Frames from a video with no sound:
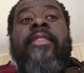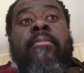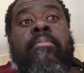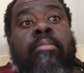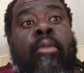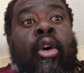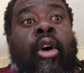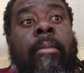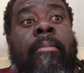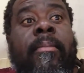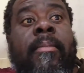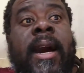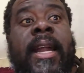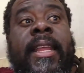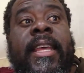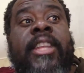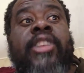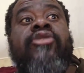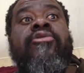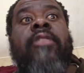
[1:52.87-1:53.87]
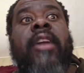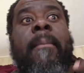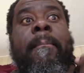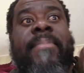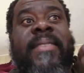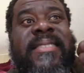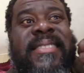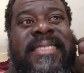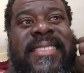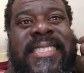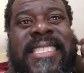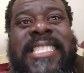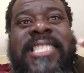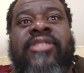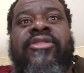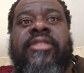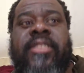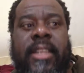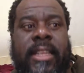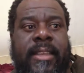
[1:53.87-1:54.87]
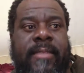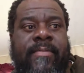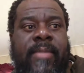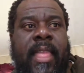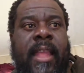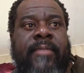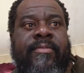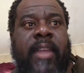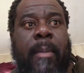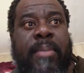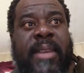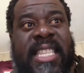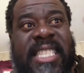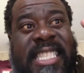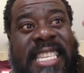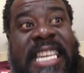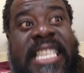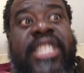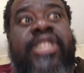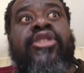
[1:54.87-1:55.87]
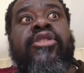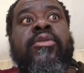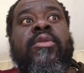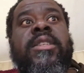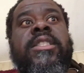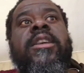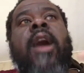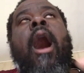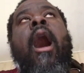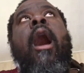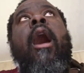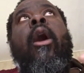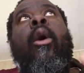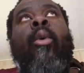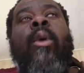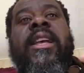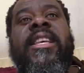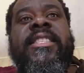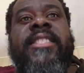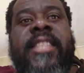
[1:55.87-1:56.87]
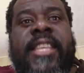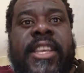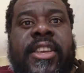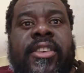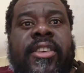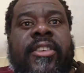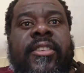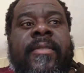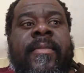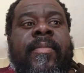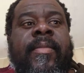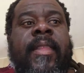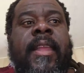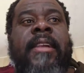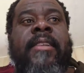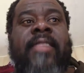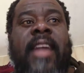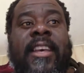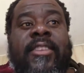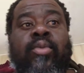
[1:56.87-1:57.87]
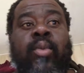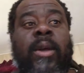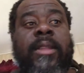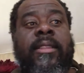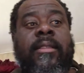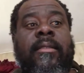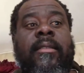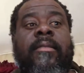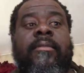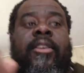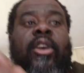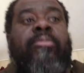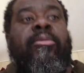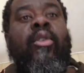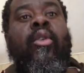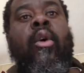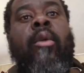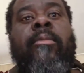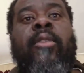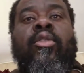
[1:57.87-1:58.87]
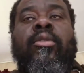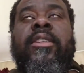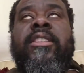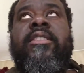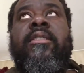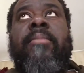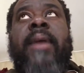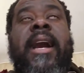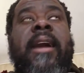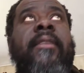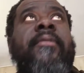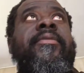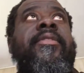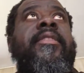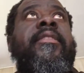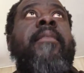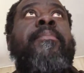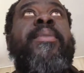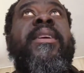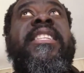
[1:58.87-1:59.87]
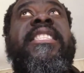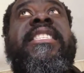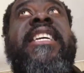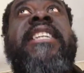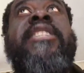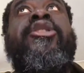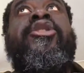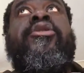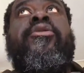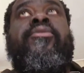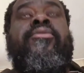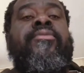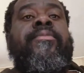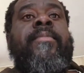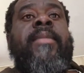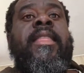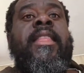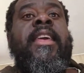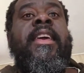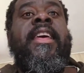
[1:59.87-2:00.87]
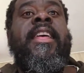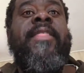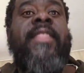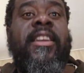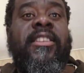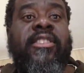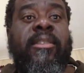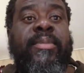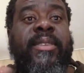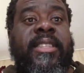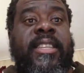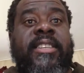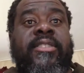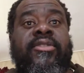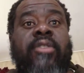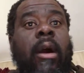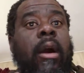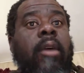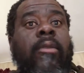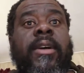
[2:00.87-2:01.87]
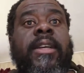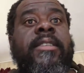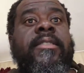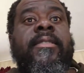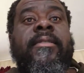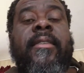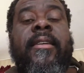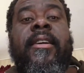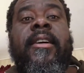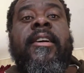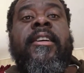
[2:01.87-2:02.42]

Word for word: the more money you can potentially the potential is always here. That's what Yomo is about. The potential. There's a potential always.